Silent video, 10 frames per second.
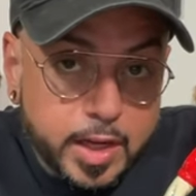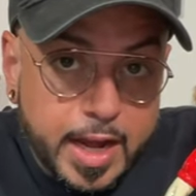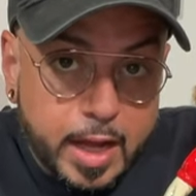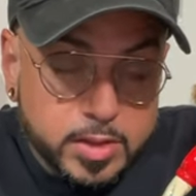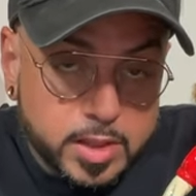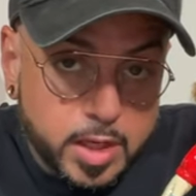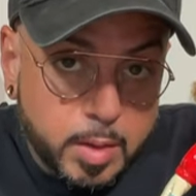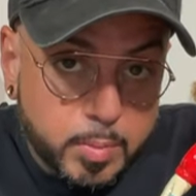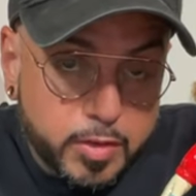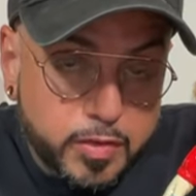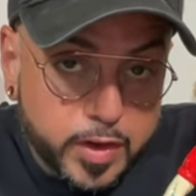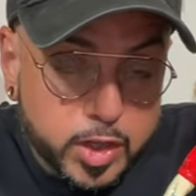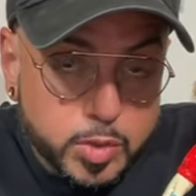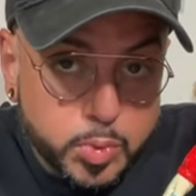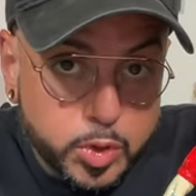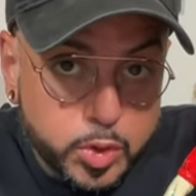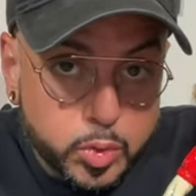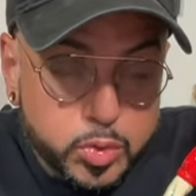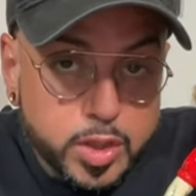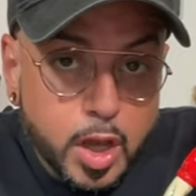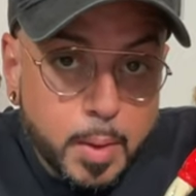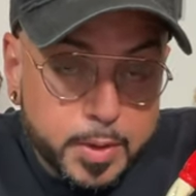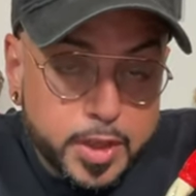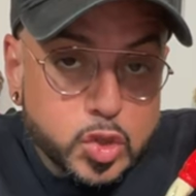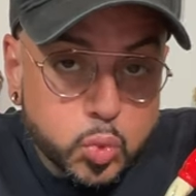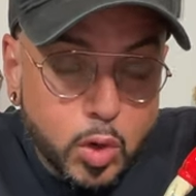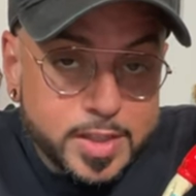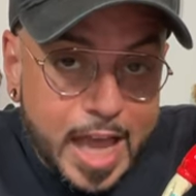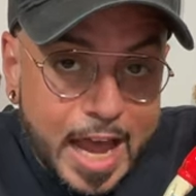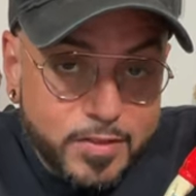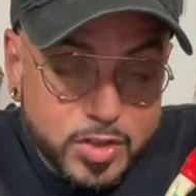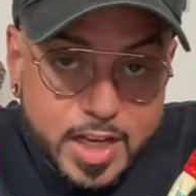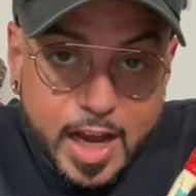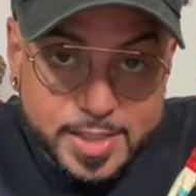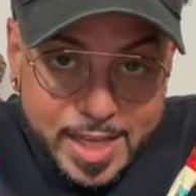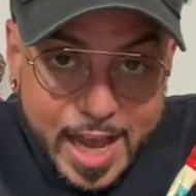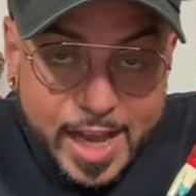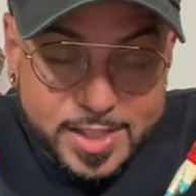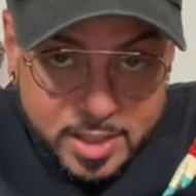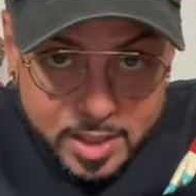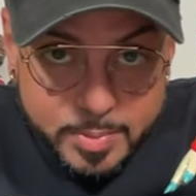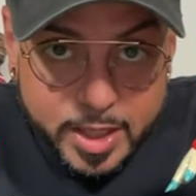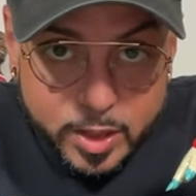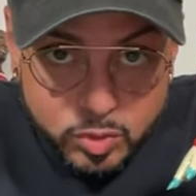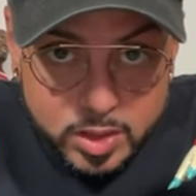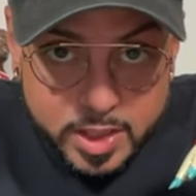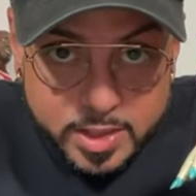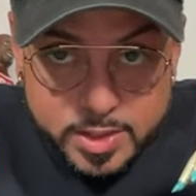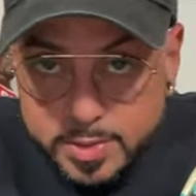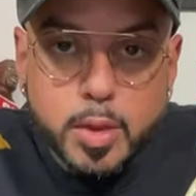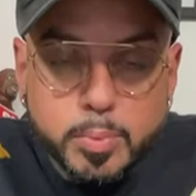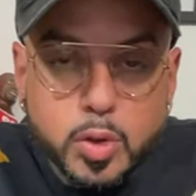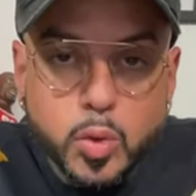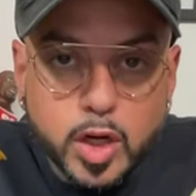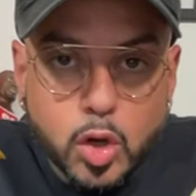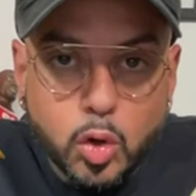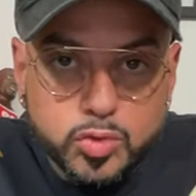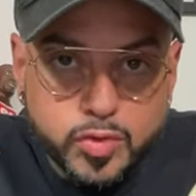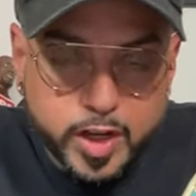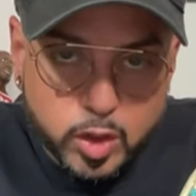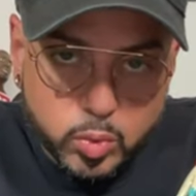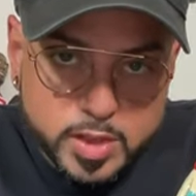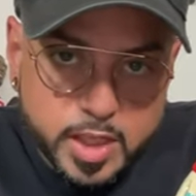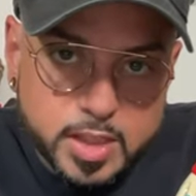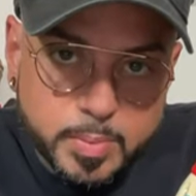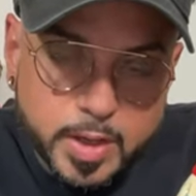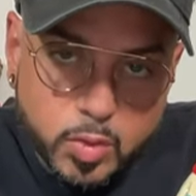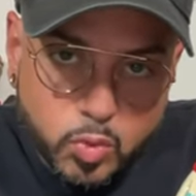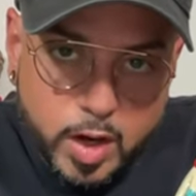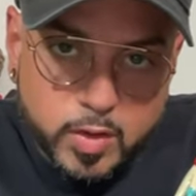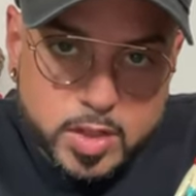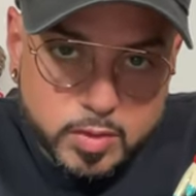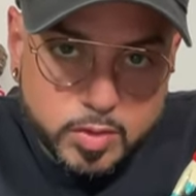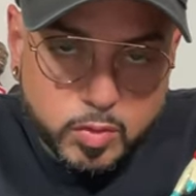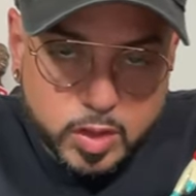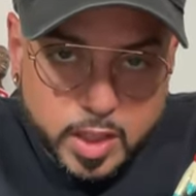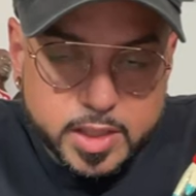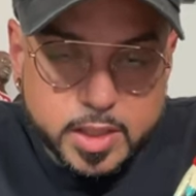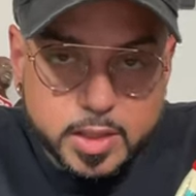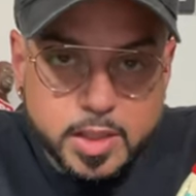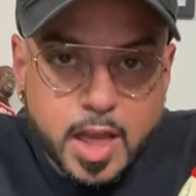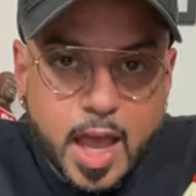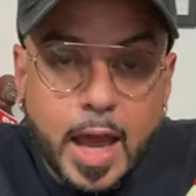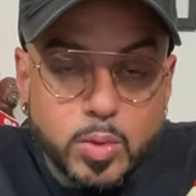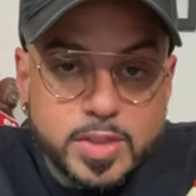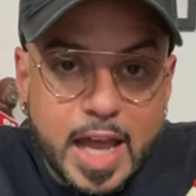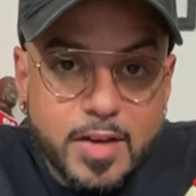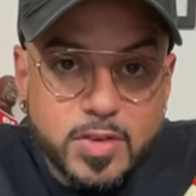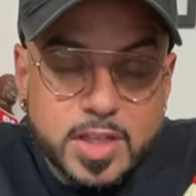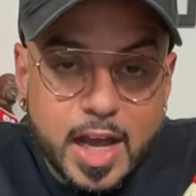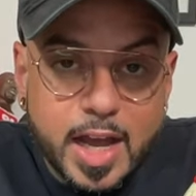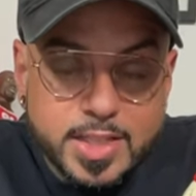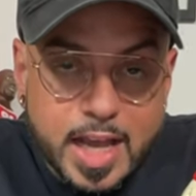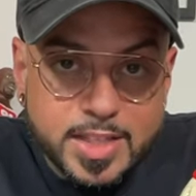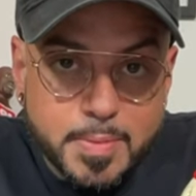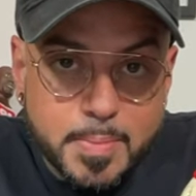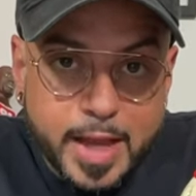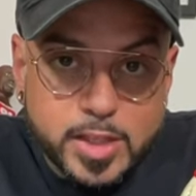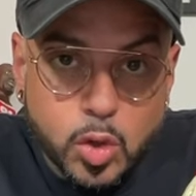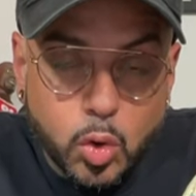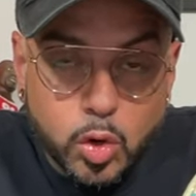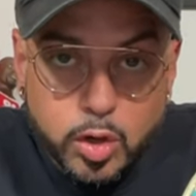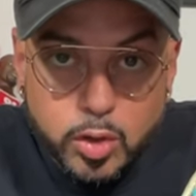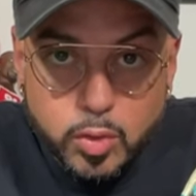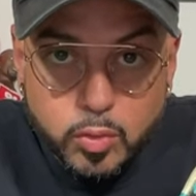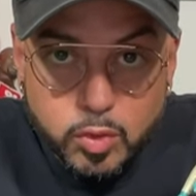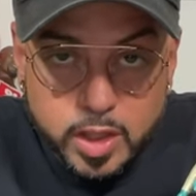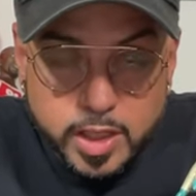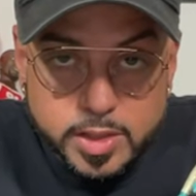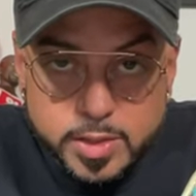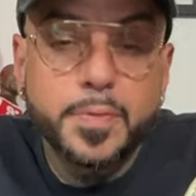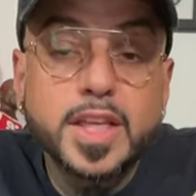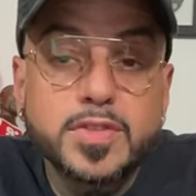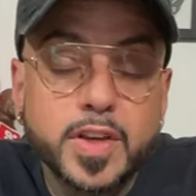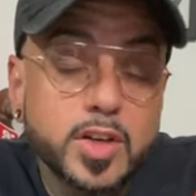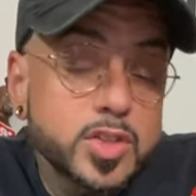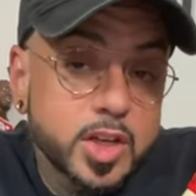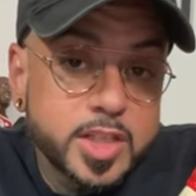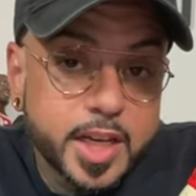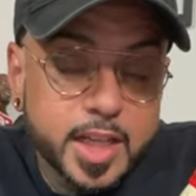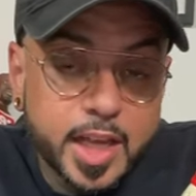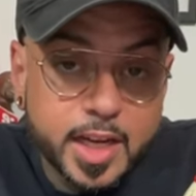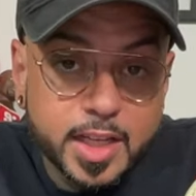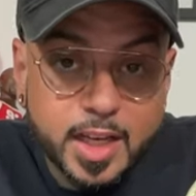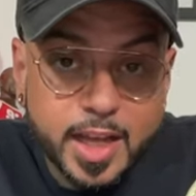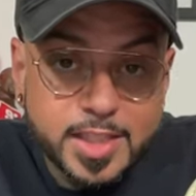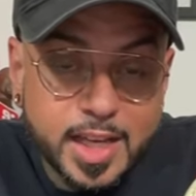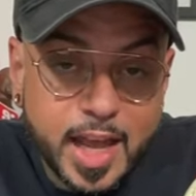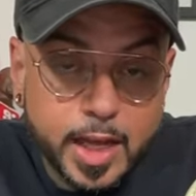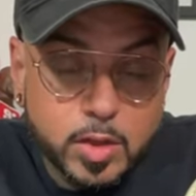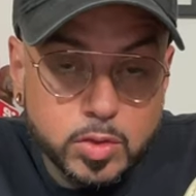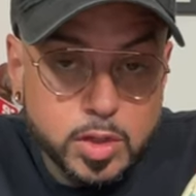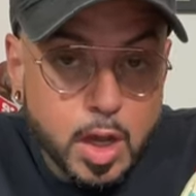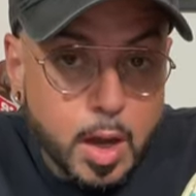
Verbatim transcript: announced the number of figures produced, but this was advertised as a limited release. The blue and gold figure was said to be the rarest of the releases and was advertised as a made-to-order release. These figures articulate in the legs and ankles,